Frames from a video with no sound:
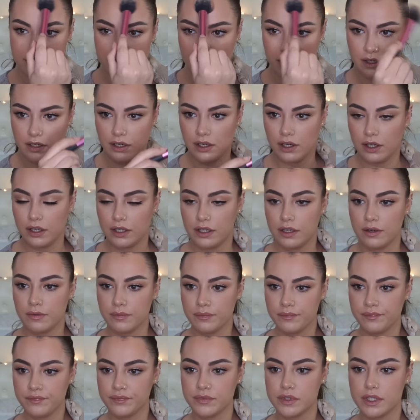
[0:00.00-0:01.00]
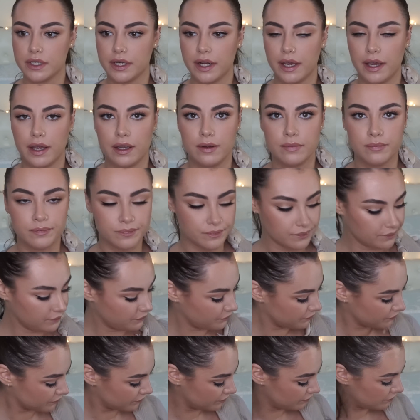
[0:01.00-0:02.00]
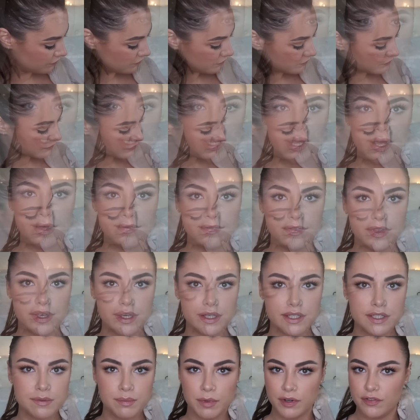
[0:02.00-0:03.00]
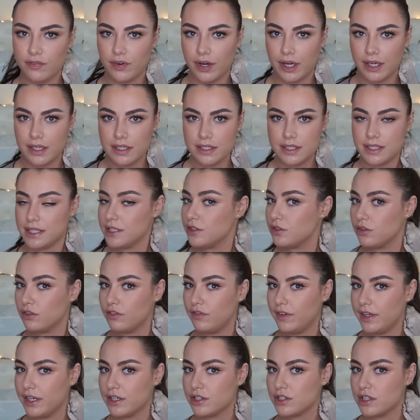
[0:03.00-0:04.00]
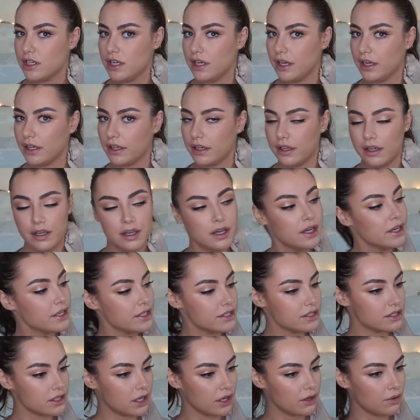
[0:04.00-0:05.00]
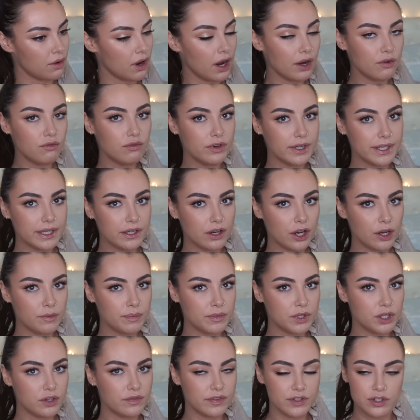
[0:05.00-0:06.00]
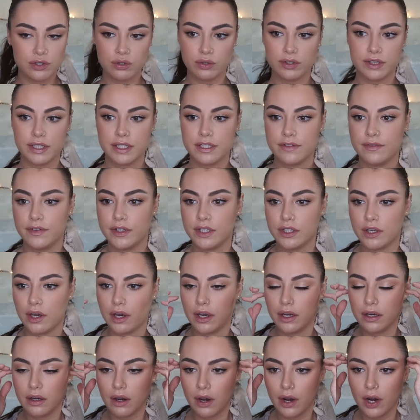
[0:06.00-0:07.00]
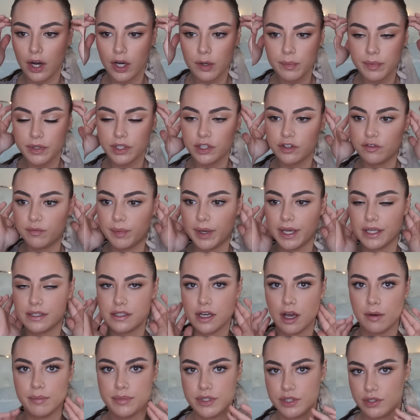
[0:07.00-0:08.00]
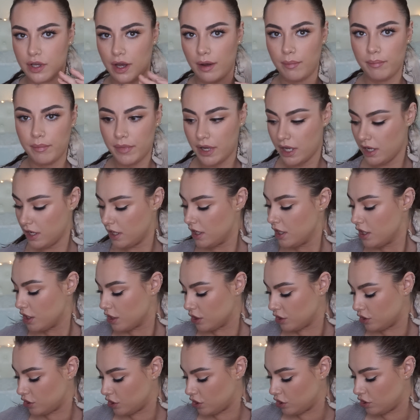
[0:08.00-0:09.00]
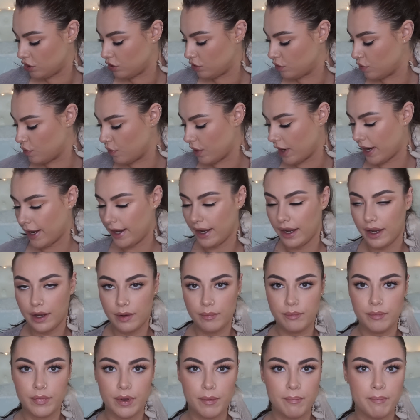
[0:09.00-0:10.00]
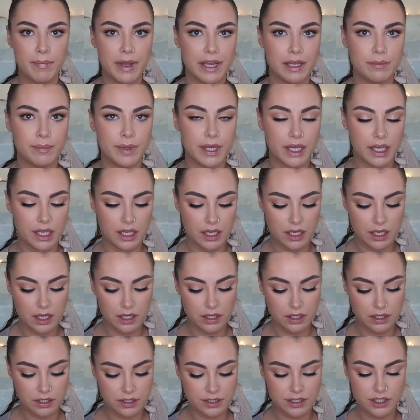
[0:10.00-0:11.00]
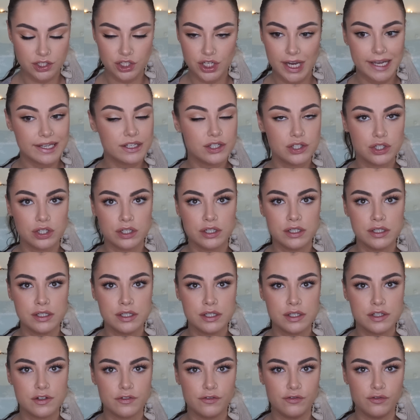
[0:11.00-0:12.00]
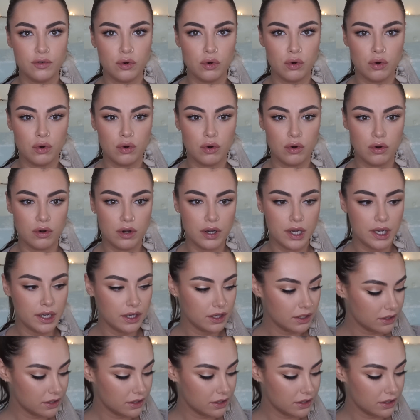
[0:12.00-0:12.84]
sun look today. And this, my friends, is your finished look. So I really hope that you've enjoyed this video. I hope that you've picked up some new maybe suggestions for